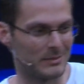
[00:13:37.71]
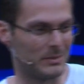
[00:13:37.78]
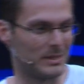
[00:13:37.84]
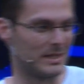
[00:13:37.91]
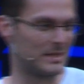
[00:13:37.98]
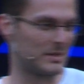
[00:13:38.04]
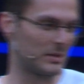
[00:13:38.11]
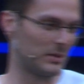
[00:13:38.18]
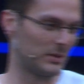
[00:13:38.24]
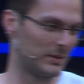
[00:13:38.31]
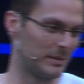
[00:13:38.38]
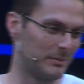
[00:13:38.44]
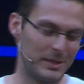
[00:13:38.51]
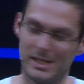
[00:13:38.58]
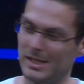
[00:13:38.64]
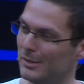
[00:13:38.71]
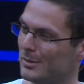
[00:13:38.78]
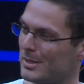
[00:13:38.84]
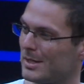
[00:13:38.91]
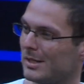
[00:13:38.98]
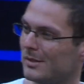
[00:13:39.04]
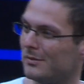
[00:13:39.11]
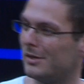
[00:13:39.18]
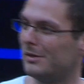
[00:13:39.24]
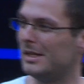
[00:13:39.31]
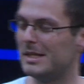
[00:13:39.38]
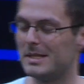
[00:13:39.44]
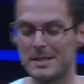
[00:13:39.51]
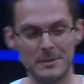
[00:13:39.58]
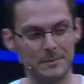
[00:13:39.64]
But so the beginning was not very
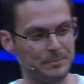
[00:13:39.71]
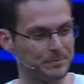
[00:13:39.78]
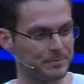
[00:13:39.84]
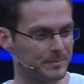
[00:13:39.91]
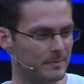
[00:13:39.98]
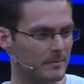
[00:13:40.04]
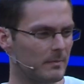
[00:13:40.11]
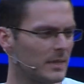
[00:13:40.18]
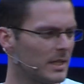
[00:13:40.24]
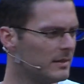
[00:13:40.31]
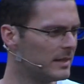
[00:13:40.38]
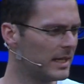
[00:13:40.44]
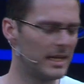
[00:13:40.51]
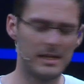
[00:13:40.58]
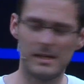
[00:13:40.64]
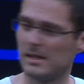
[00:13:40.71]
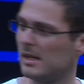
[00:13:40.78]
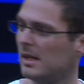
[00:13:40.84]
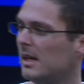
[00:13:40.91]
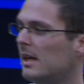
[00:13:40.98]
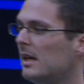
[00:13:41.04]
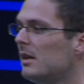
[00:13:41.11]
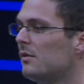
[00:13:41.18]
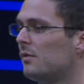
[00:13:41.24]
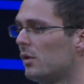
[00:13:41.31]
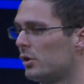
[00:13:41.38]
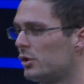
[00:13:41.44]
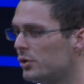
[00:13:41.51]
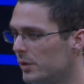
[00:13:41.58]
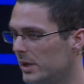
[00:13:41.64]
easy. Then
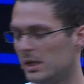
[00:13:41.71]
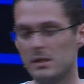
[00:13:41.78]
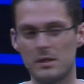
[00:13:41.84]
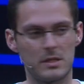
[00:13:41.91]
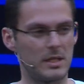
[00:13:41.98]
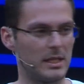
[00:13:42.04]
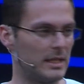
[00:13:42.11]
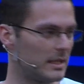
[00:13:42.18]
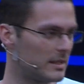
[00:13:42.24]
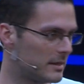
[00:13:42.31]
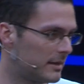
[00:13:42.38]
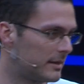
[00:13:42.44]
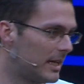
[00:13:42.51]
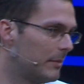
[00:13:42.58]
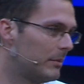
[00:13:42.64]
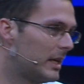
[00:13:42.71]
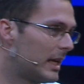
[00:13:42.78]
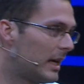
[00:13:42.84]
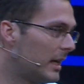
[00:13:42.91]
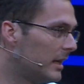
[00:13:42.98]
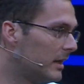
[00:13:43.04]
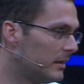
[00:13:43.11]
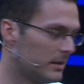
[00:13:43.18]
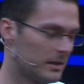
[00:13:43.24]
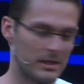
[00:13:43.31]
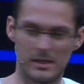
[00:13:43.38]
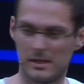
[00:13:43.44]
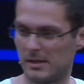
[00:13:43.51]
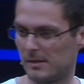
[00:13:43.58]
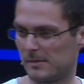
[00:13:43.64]
for 2 years, and that's the time that I
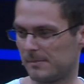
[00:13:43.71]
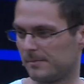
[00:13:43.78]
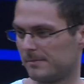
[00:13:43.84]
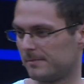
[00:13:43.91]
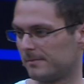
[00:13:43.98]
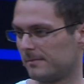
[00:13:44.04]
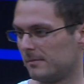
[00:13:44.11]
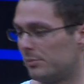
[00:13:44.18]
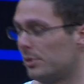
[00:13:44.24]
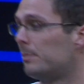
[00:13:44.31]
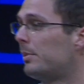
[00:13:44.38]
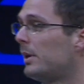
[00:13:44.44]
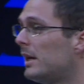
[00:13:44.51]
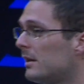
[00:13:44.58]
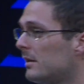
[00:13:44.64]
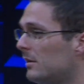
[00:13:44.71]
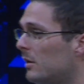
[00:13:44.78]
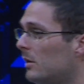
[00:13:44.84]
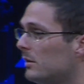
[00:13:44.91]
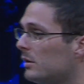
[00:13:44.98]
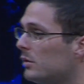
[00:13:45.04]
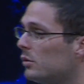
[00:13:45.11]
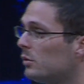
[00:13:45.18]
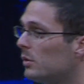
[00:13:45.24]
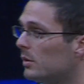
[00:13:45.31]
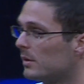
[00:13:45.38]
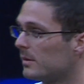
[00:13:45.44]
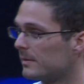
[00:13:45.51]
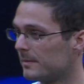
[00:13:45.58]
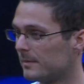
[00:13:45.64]
prepared all the tour.